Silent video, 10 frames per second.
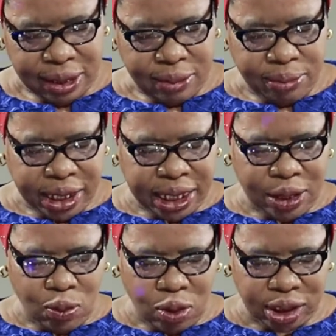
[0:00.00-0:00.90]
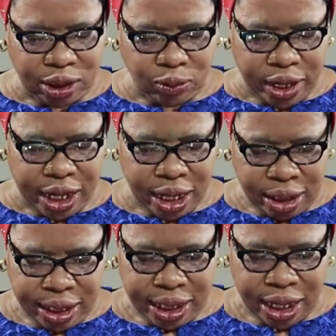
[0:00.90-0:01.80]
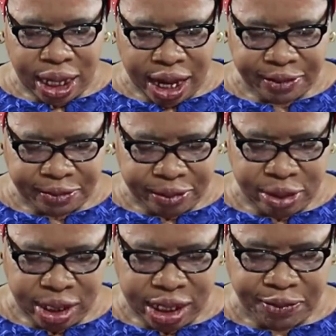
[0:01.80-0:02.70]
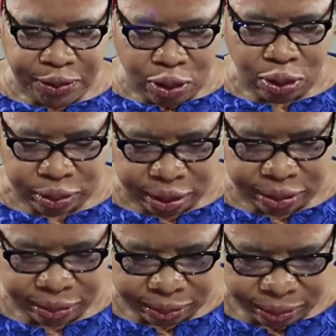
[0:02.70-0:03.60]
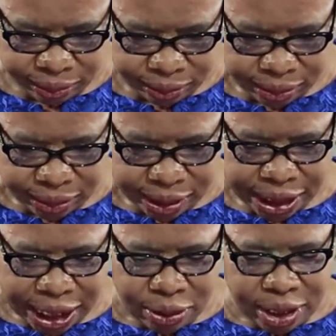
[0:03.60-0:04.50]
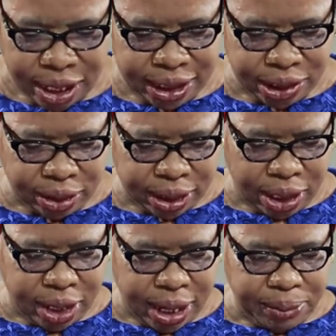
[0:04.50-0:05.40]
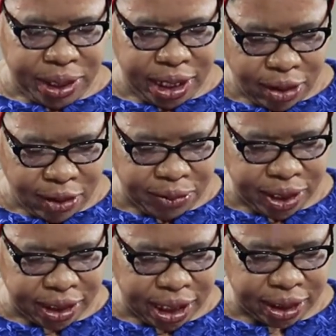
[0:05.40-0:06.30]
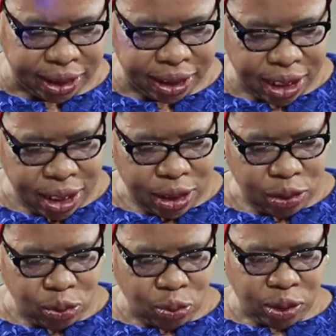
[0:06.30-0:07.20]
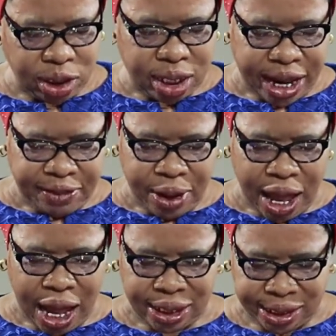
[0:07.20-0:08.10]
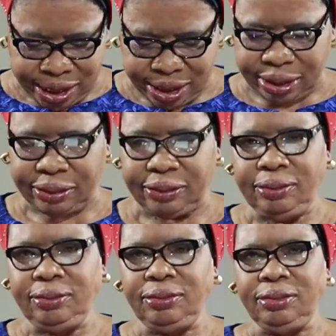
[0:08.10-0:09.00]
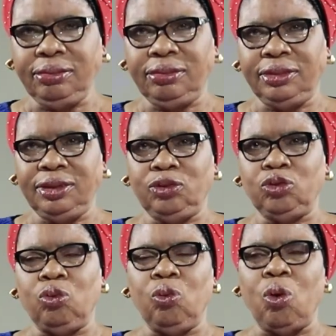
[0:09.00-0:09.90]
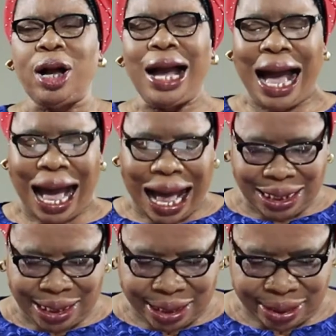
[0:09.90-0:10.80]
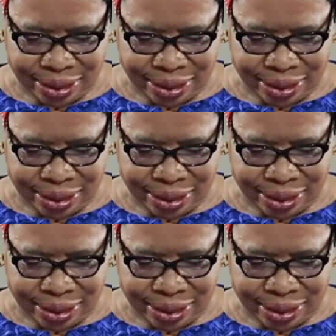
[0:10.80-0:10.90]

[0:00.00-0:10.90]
Making one's way in life difficult. Another meaning of it is to strive hard, to work hard,